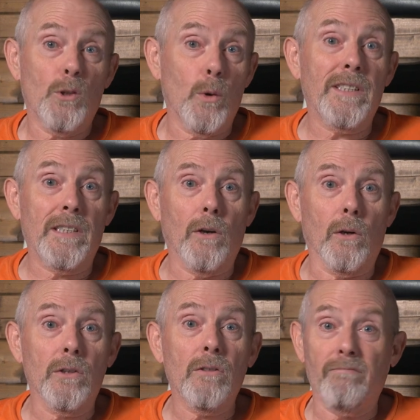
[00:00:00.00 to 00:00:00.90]

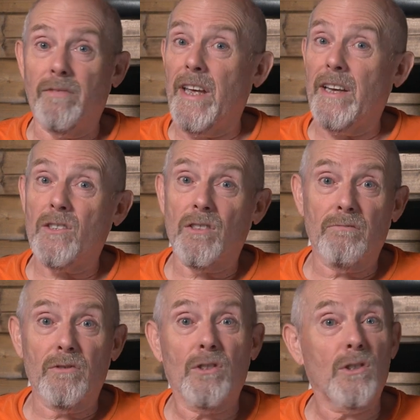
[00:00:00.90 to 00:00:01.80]
$20, and that's
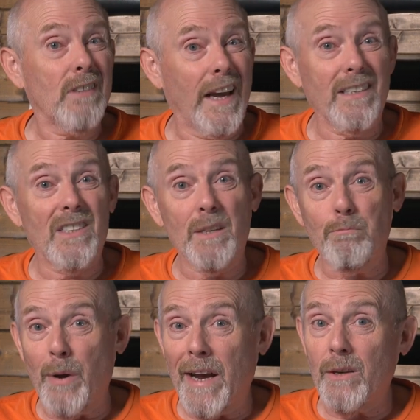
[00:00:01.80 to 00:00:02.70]

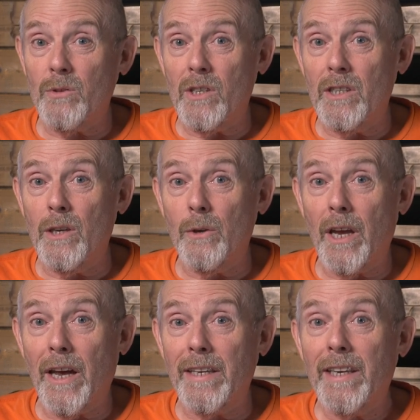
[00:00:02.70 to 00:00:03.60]
£18 in the
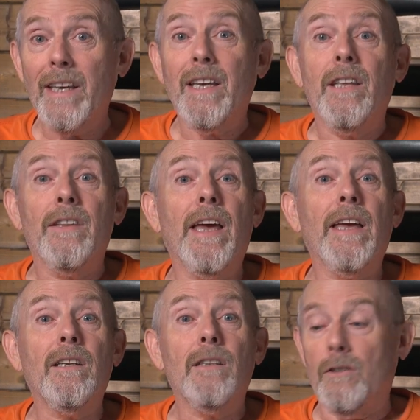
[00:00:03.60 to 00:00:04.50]
UK,
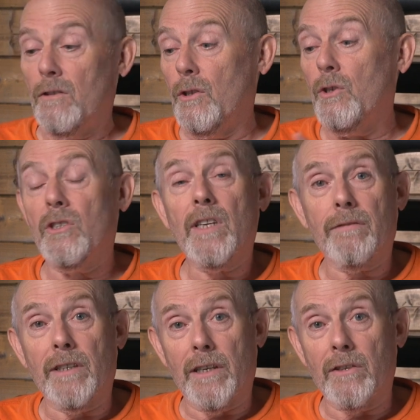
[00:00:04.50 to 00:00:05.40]
then you should
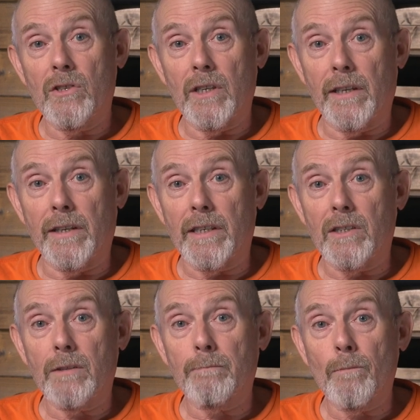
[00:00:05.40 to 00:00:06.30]
definitely consider
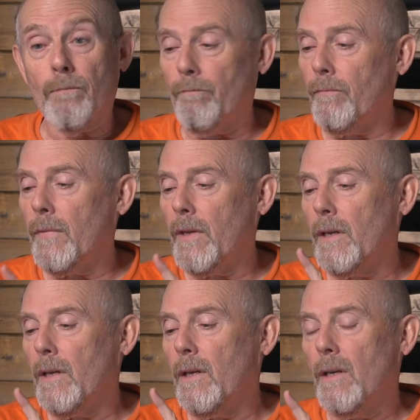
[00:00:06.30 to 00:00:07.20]
these.
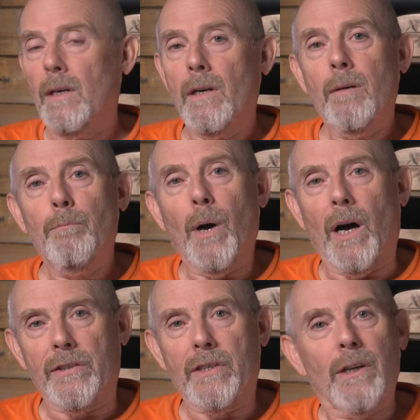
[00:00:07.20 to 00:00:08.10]

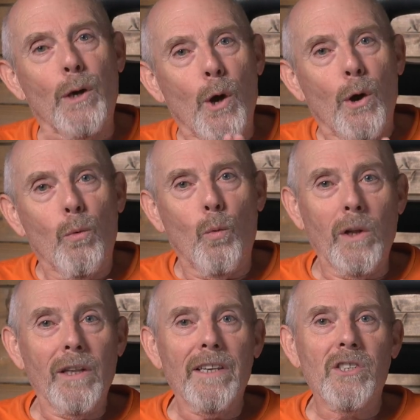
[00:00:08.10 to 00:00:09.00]
But
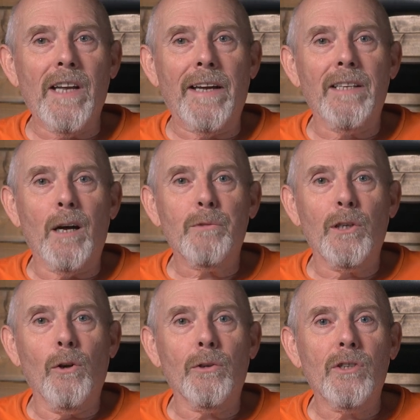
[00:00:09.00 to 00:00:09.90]
will they stand up to
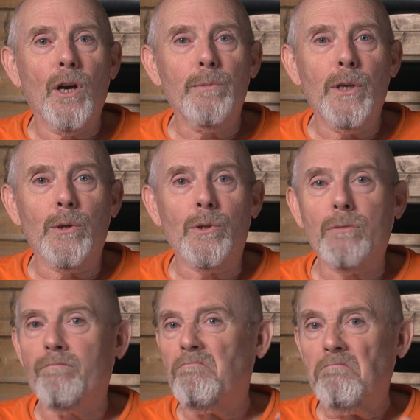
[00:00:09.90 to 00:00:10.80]
long term use?
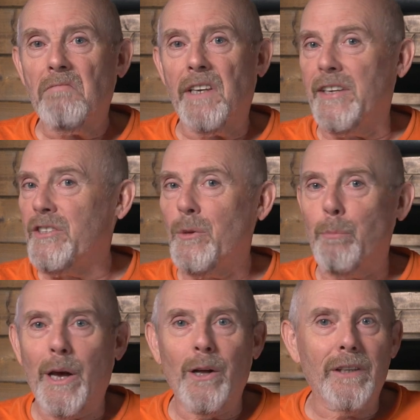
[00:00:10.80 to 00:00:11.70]
Is the
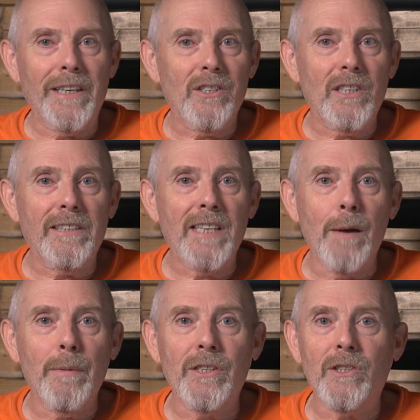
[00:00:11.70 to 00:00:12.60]
bell easily
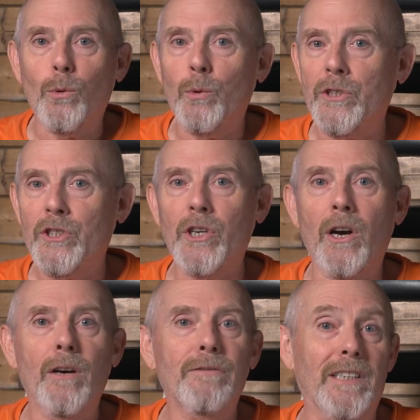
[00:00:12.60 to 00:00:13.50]
damaged or the
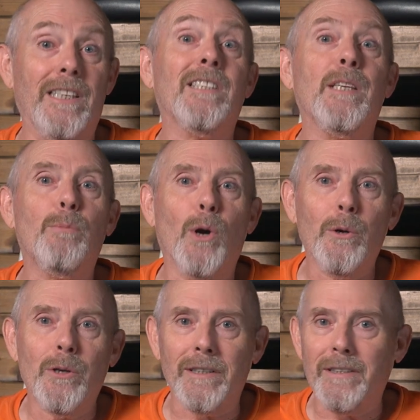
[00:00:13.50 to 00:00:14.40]
shaft easily
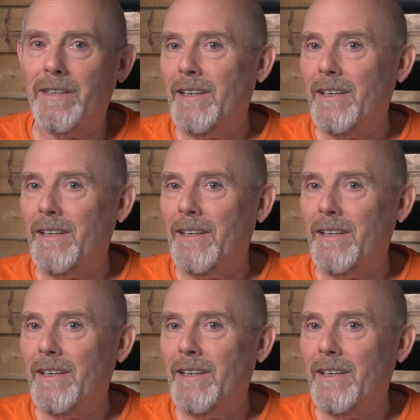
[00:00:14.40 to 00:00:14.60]
broken?